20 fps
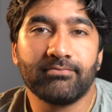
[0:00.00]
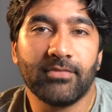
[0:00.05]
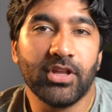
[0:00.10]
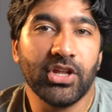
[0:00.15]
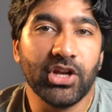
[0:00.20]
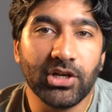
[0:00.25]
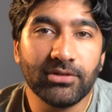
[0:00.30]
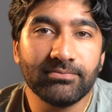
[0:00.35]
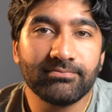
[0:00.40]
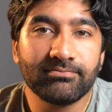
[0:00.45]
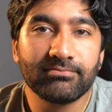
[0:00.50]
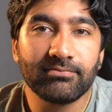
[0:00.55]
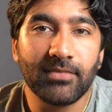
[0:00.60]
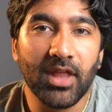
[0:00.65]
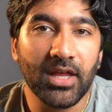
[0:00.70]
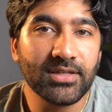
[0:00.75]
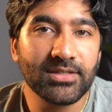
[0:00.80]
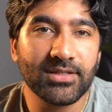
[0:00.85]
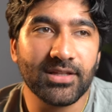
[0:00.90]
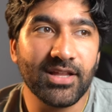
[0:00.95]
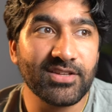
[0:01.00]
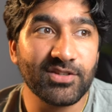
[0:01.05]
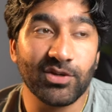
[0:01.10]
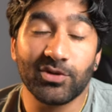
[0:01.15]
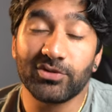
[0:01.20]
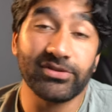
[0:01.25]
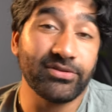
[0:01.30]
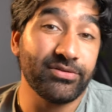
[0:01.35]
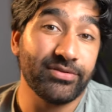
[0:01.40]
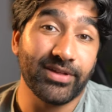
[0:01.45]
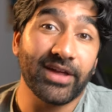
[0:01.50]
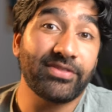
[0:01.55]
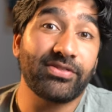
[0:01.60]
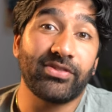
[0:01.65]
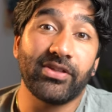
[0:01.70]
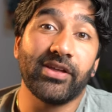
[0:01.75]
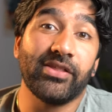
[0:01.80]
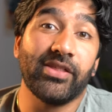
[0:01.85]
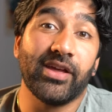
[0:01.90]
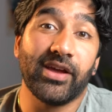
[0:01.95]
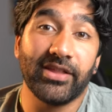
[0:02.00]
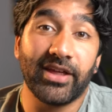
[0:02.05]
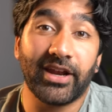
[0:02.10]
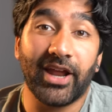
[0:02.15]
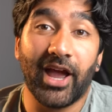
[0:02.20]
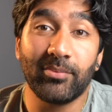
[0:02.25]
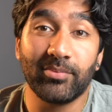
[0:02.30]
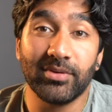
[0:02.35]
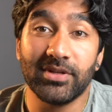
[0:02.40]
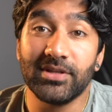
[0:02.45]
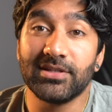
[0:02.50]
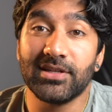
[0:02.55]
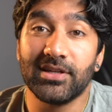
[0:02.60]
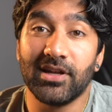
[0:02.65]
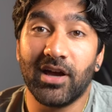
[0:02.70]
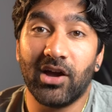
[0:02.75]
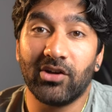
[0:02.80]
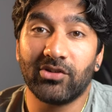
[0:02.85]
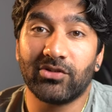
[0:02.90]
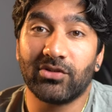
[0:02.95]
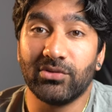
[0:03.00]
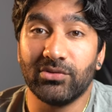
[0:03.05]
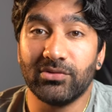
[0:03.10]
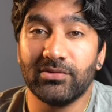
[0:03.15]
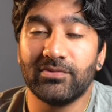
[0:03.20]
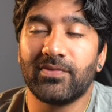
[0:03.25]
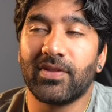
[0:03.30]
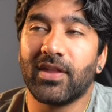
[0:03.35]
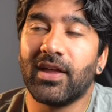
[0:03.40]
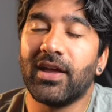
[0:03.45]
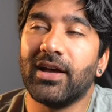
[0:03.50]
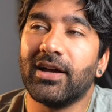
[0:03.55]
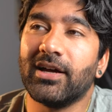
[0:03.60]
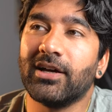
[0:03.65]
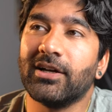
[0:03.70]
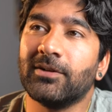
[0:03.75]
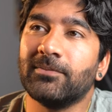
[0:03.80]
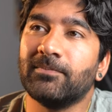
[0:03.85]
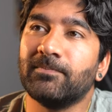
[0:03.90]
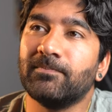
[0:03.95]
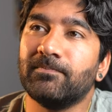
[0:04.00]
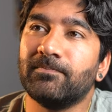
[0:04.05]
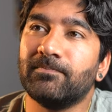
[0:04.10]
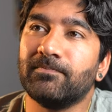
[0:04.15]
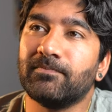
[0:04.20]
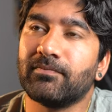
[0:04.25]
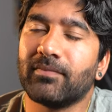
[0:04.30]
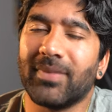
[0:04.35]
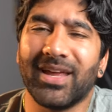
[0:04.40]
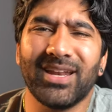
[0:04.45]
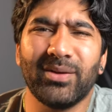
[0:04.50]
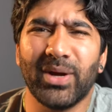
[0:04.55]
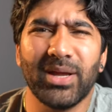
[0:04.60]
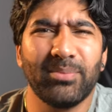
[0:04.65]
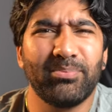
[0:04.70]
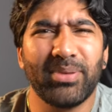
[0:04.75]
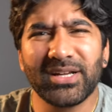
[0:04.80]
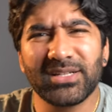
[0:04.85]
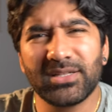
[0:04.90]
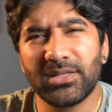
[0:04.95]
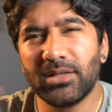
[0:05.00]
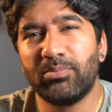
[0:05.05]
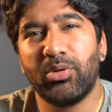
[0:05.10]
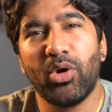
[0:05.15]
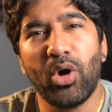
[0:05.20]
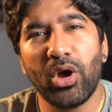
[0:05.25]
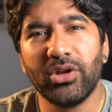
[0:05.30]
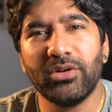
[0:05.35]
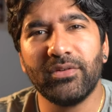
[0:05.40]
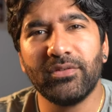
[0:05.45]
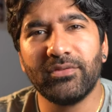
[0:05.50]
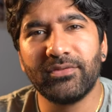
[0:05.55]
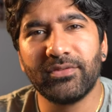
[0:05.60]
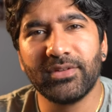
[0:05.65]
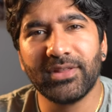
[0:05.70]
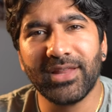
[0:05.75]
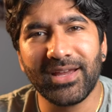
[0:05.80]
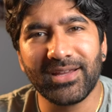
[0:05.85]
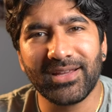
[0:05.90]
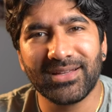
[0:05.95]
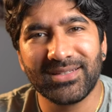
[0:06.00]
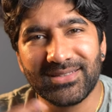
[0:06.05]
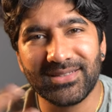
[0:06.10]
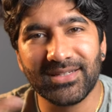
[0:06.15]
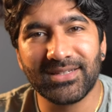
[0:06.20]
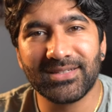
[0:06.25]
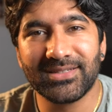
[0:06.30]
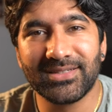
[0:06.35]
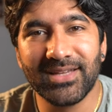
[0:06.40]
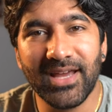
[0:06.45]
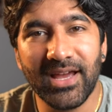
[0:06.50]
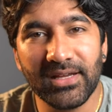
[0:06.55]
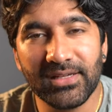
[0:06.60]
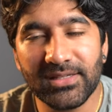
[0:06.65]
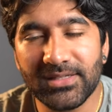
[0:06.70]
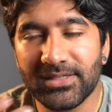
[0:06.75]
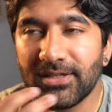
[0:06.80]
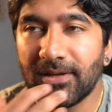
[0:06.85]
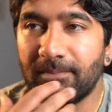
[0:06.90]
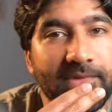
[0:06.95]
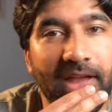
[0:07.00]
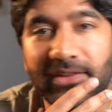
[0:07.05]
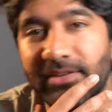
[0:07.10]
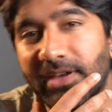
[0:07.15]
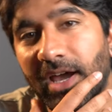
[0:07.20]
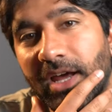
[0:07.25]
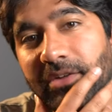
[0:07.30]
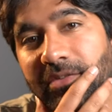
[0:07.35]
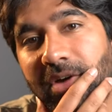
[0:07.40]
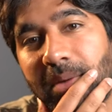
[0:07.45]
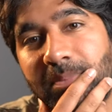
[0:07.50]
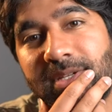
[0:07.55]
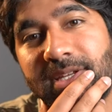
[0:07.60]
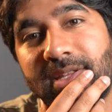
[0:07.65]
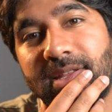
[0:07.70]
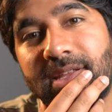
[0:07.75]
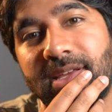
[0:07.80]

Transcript: you know, there's also that thing there that happens in high school. Anyway, back to the point of like success, it's kind of up to